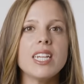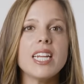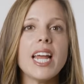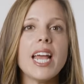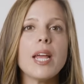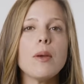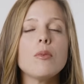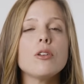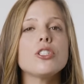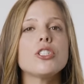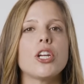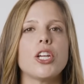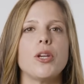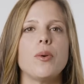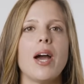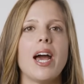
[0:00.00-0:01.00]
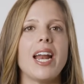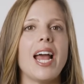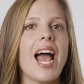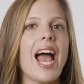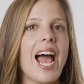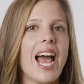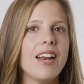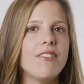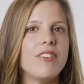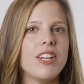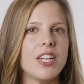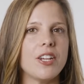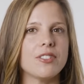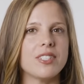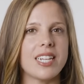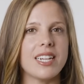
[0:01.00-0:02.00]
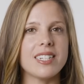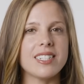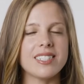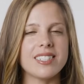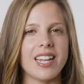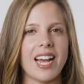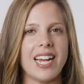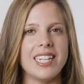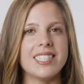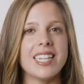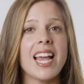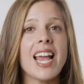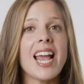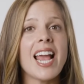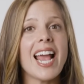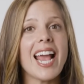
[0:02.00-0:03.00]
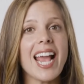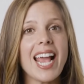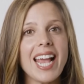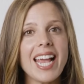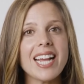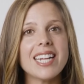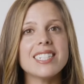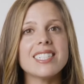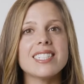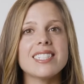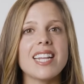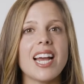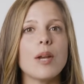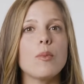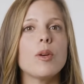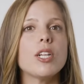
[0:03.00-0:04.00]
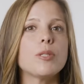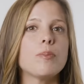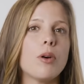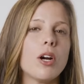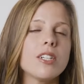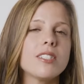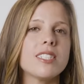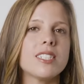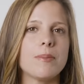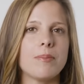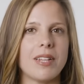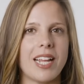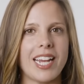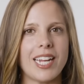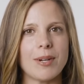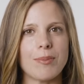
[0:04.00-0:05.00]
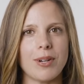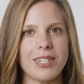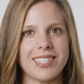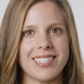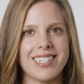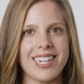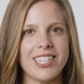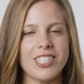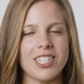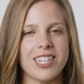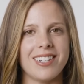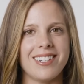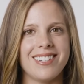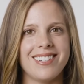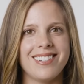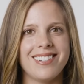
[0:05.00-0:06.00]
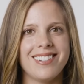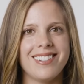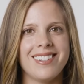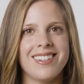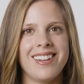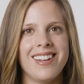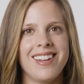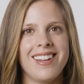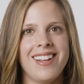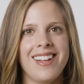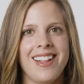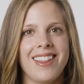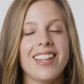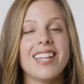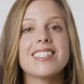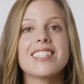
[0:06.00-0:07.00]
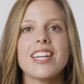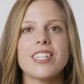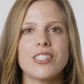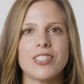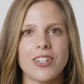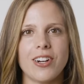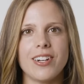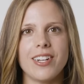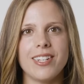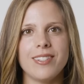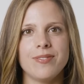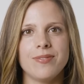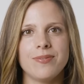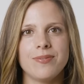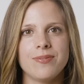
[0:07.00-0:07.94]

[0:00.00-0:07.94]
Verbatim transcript: Today we'll show you how to add videos into slides and decide which parts to play in a presentation. Let's get started.